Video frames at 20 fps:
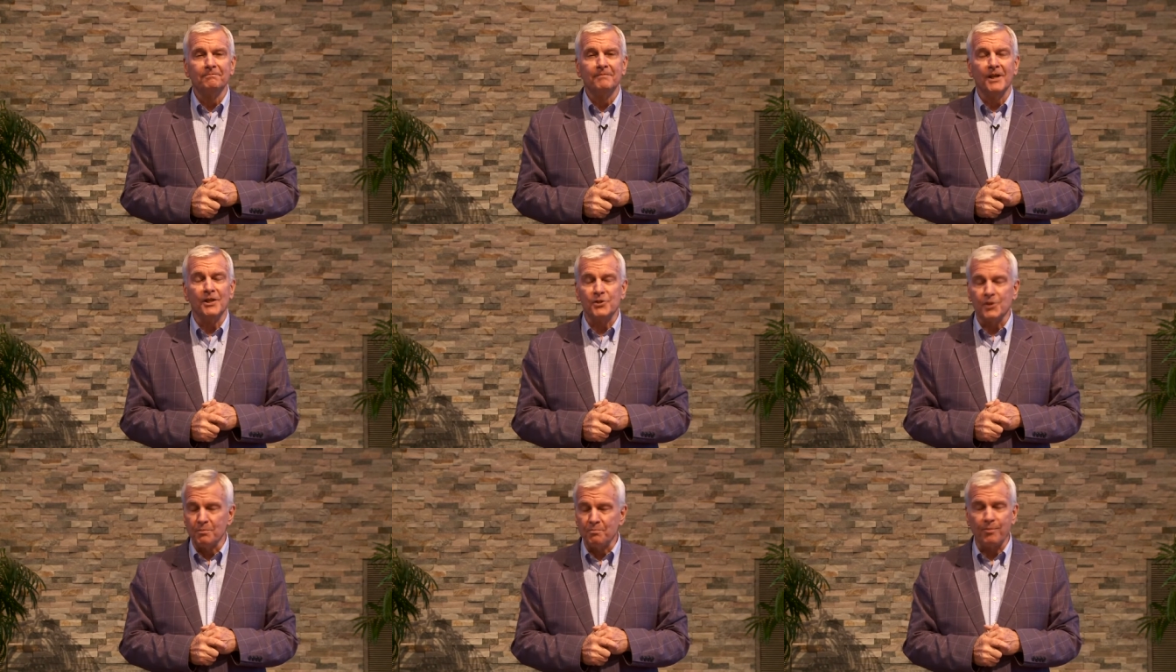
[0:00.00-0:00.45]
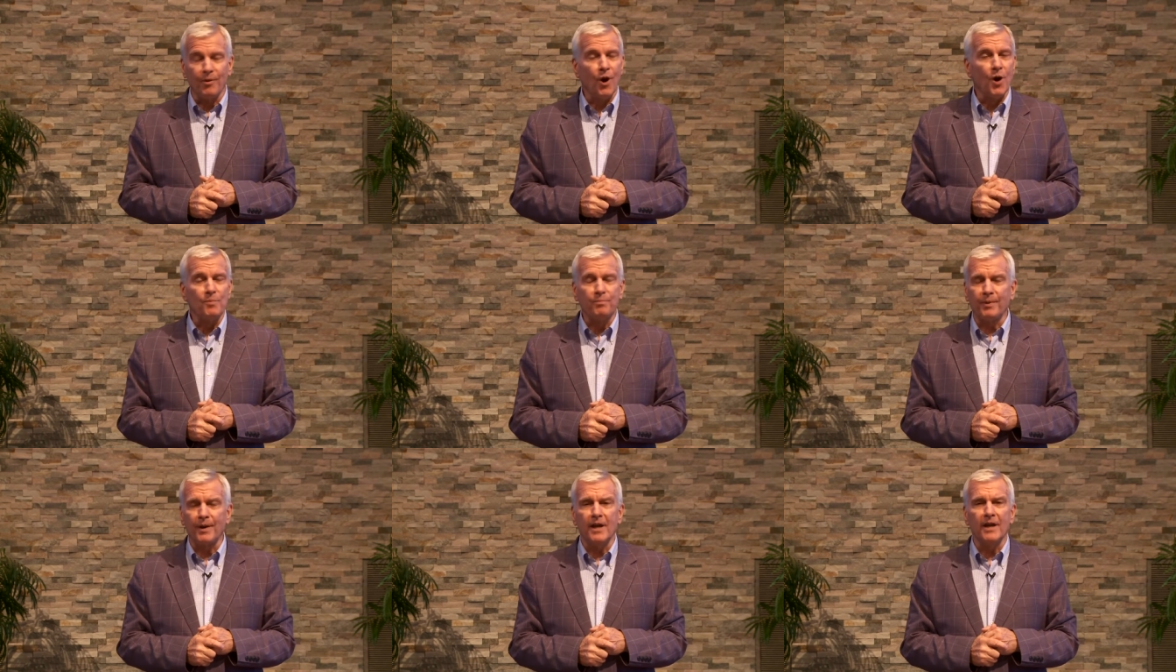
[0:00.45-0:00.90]
it's
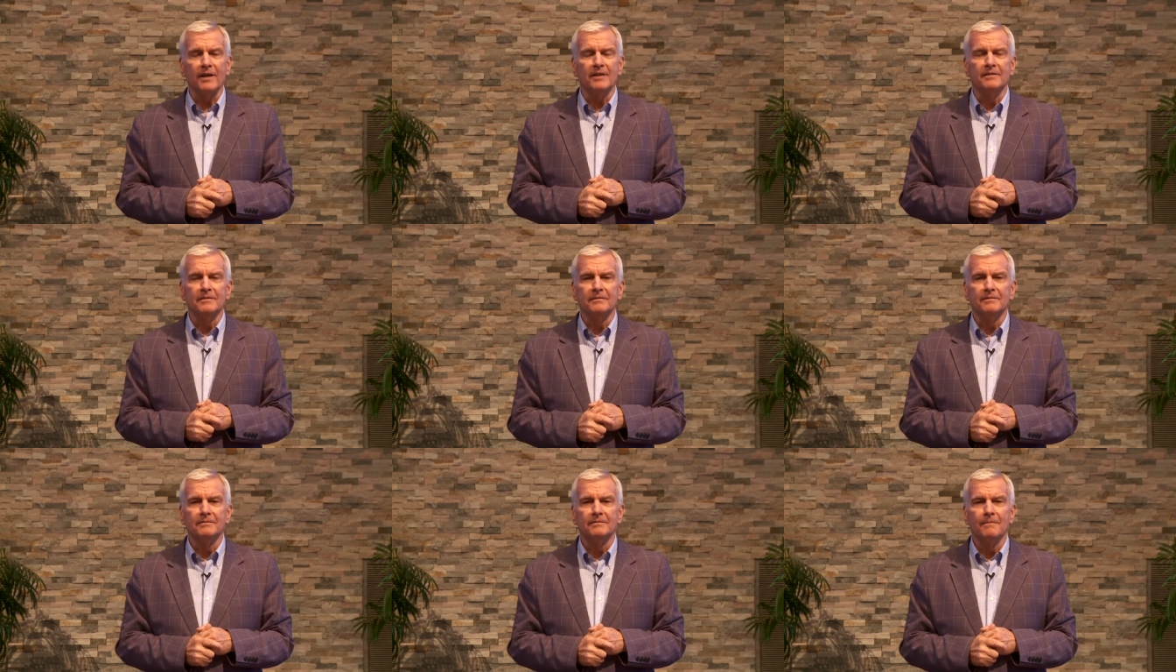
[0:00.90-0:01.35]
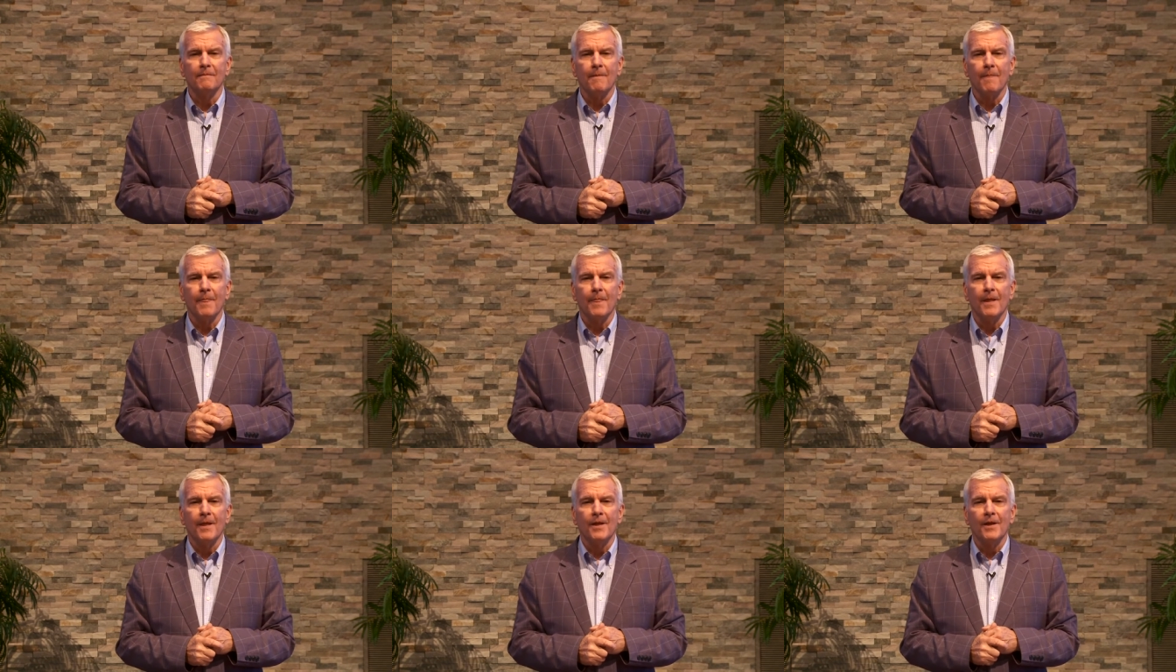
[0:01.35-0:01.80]
appropriate,
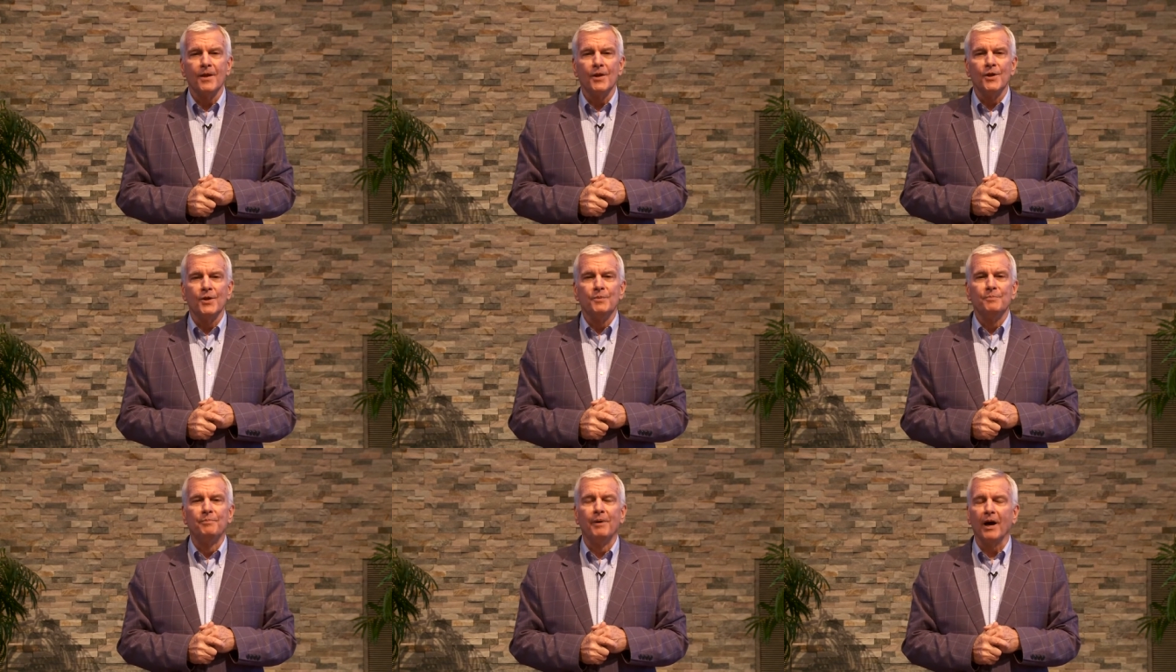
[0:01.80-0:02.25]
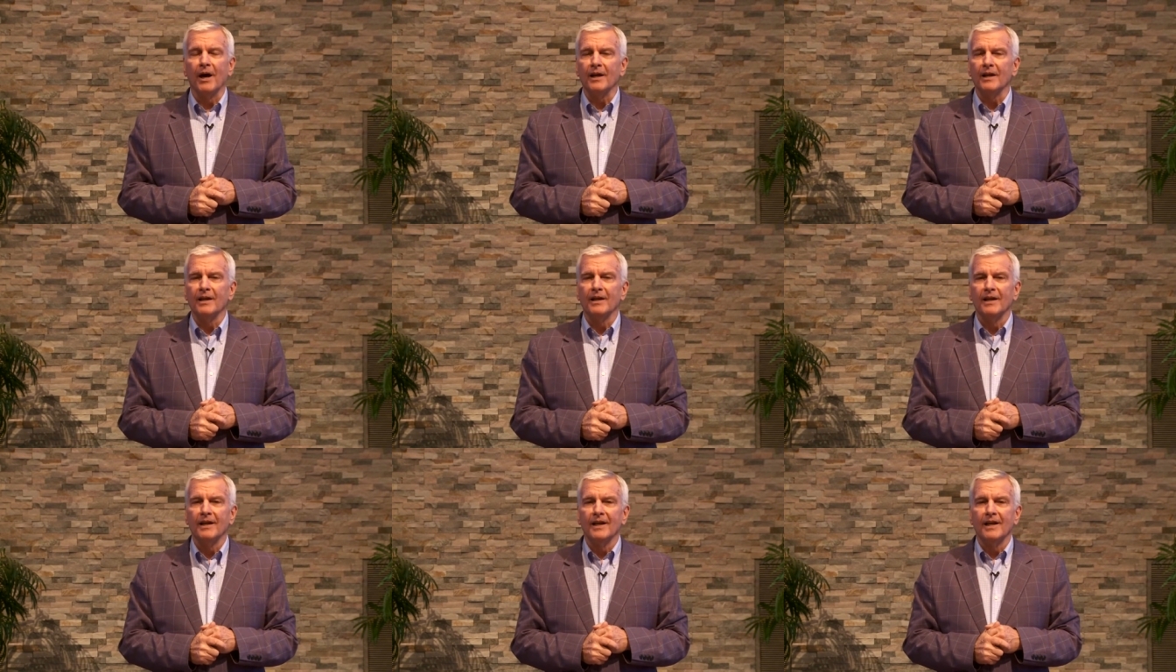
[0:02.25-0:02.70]

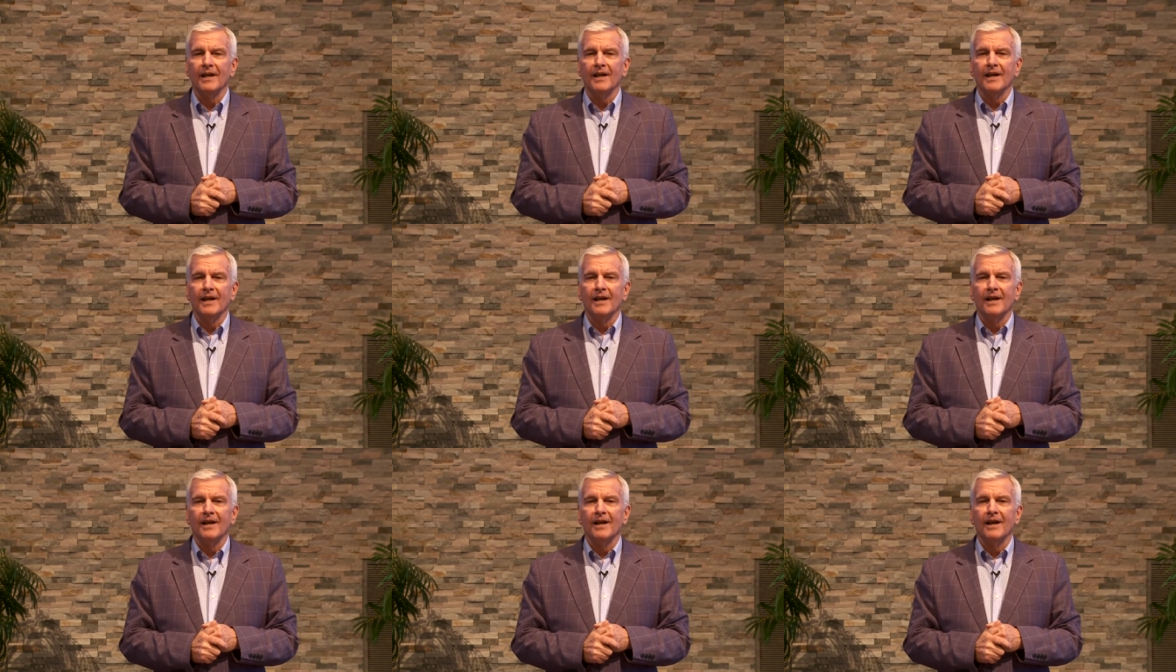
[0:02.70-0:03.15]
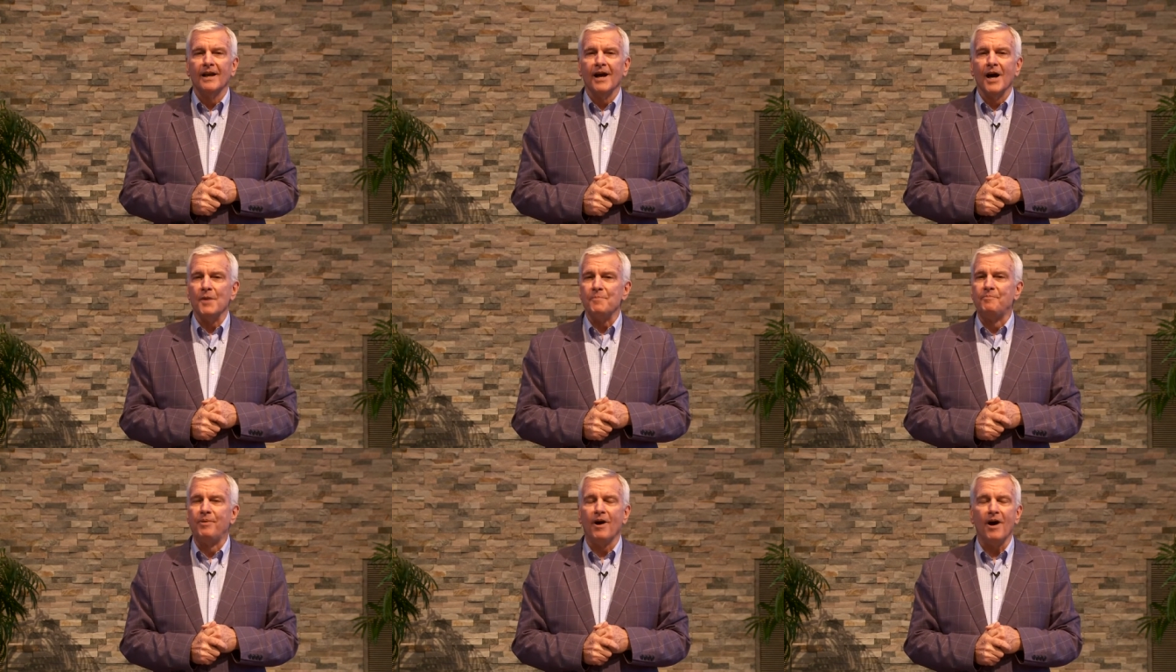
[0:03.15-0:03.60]
but
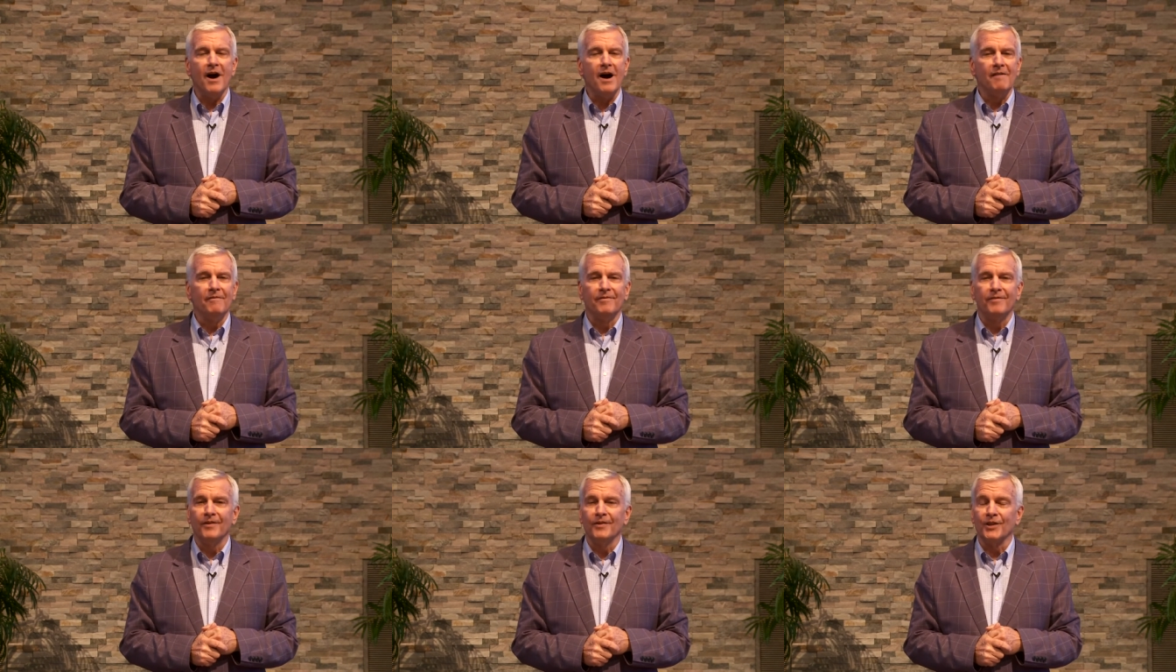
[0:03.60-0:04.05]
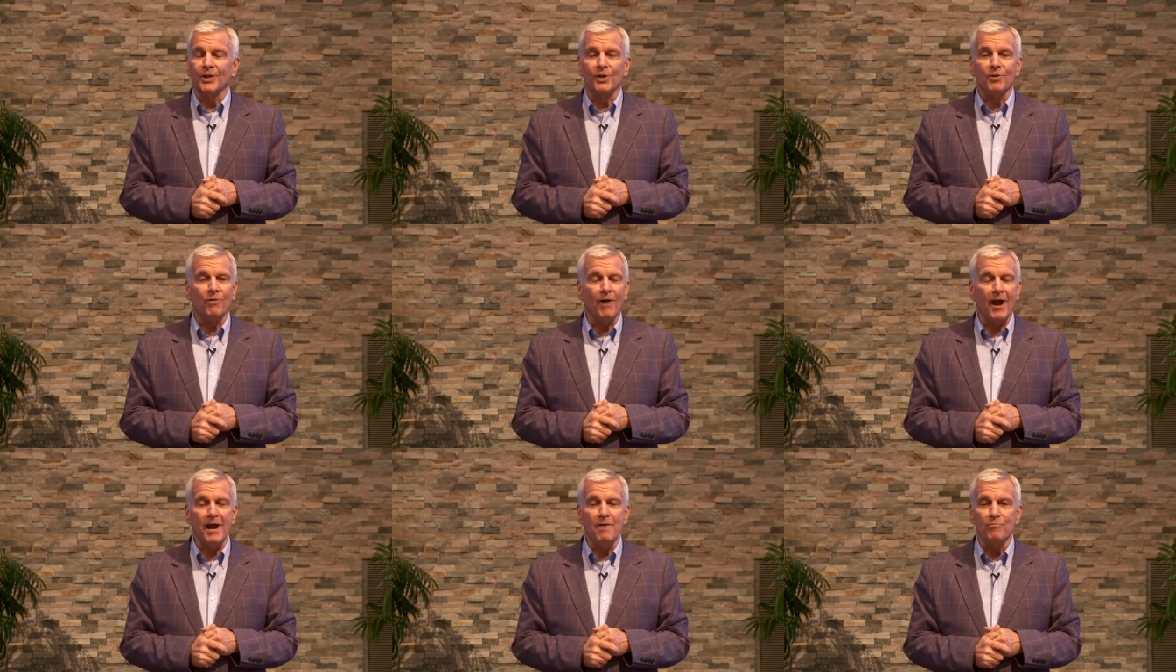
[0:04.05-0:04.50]
above the
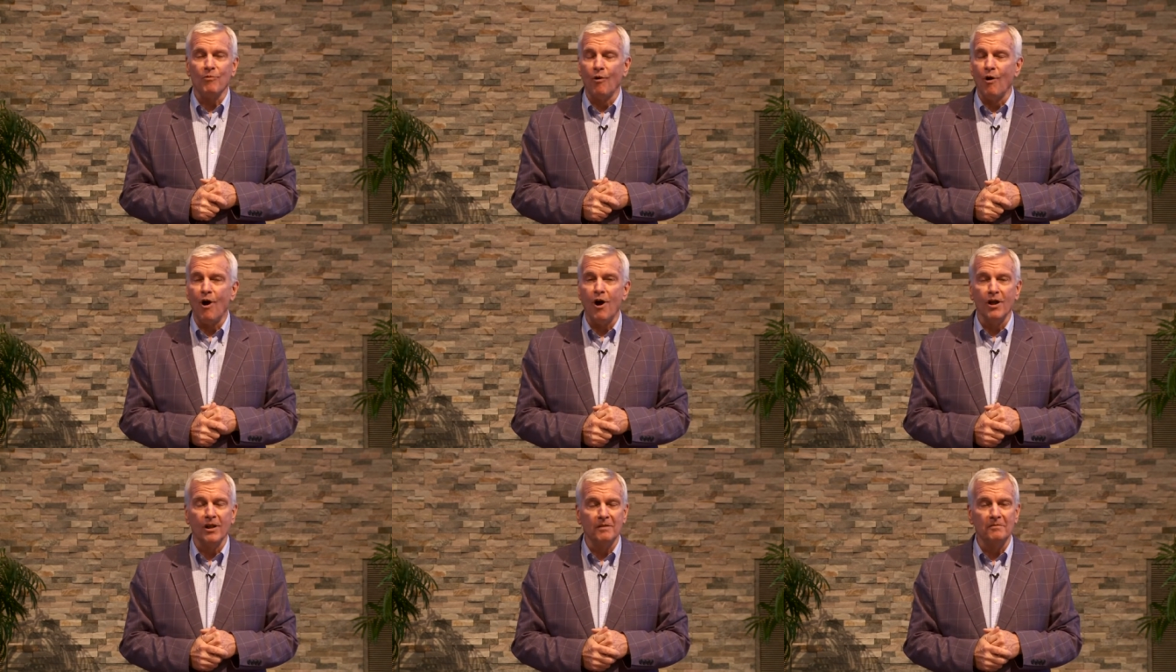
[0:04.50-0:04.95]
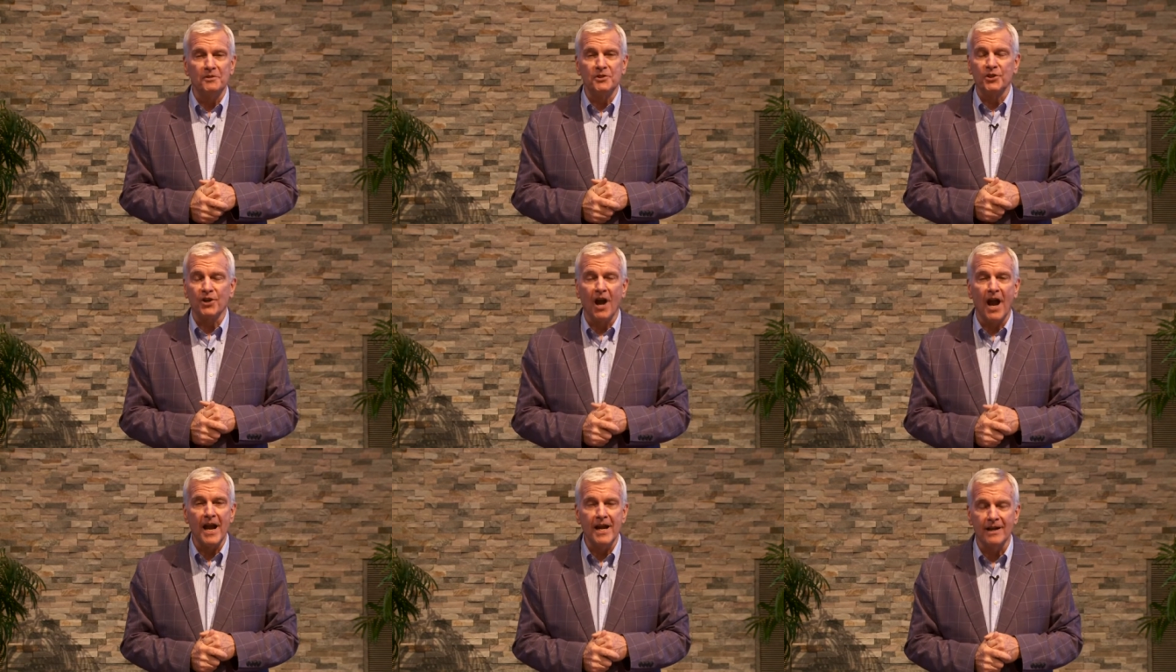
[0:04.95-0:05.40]
Great Wall of
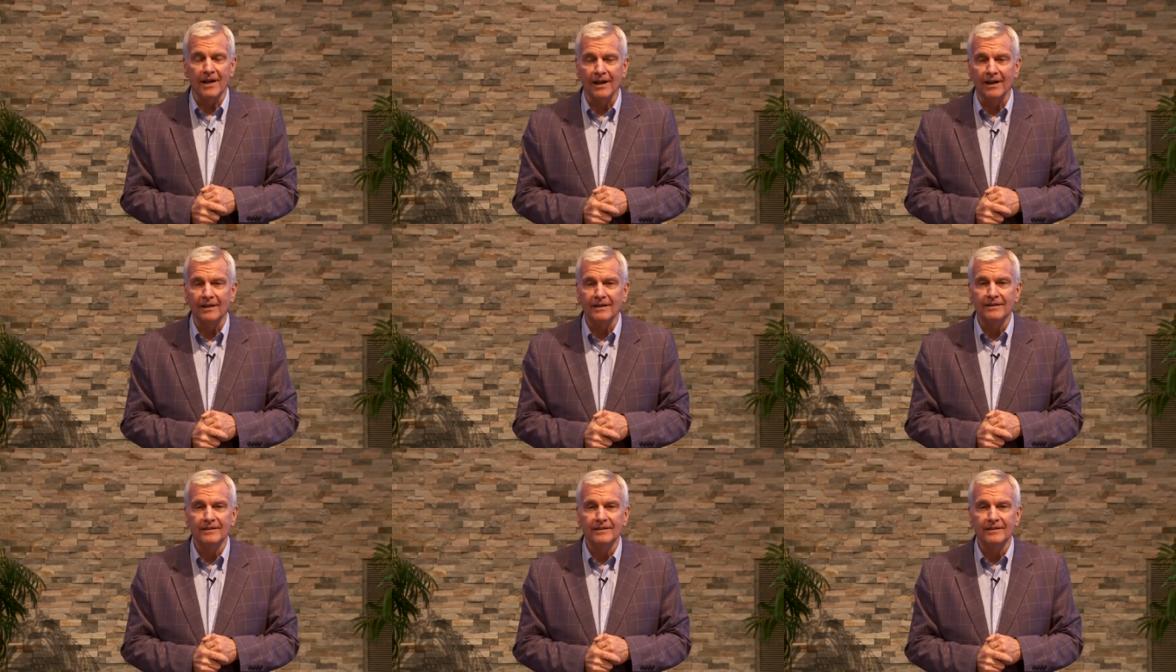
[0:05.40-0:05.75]
China,